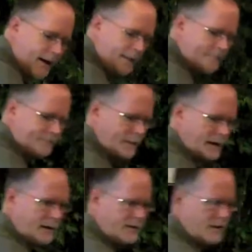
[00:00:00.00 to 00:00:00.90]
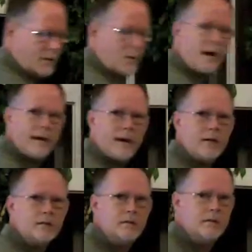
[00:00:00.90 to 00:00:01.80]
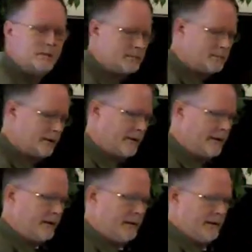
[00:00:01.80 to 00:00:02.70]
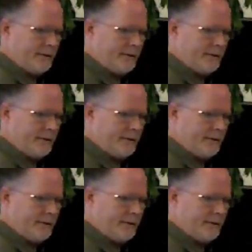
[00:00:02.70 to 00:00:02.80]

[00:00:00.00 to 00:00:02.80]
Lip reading: that, and it'll come right out. Okay?